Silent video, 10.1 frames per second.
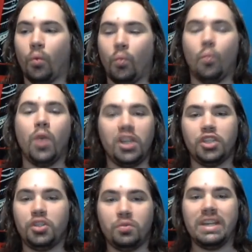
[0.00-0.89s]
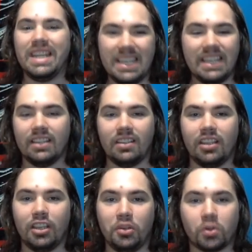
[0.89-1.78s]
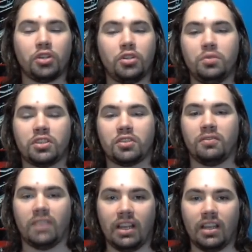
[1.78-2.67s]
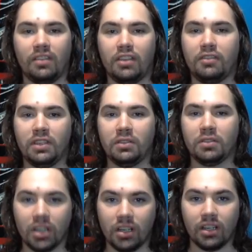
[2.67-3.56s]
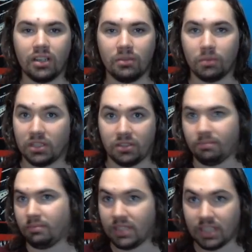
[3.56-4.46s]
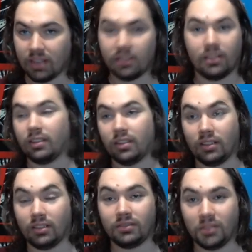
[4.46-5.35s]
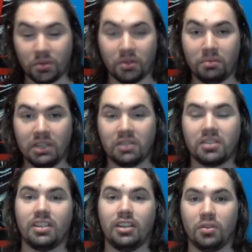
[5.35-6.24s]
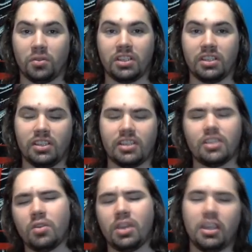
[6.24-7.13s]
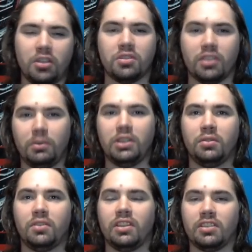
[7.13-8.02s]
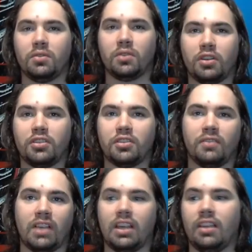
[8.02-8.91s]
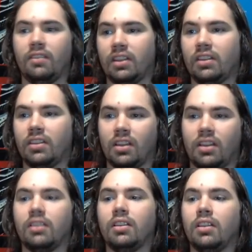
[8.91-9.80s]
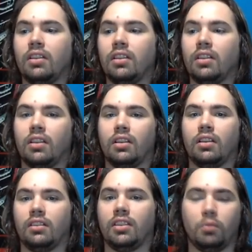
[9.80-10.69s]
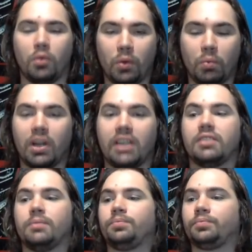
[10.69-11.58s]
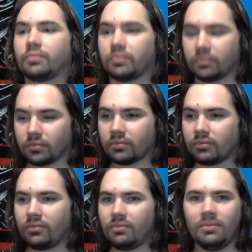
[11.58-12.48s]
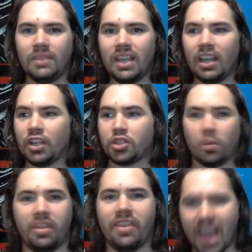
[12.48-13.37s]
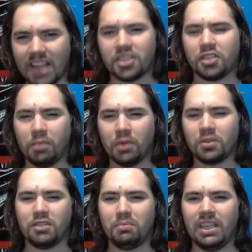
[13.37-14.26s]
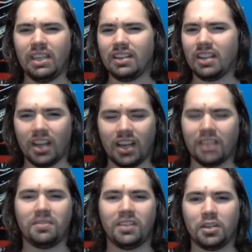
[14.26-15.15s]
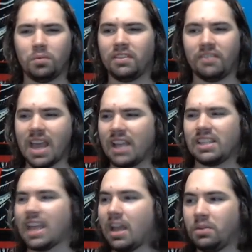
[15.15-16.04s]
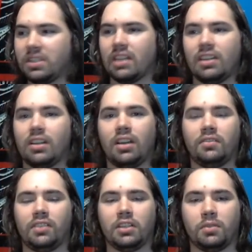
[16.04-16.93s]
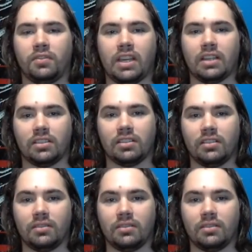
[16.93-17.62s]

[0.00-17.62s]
What you need in order to survive and feel good, which Jordan Peterson endorses, he says, oh yeah, usually we do things in to survive and get what we want. Yeah, so that's supposed to be in conflict with facts? How is that in conflict with facts?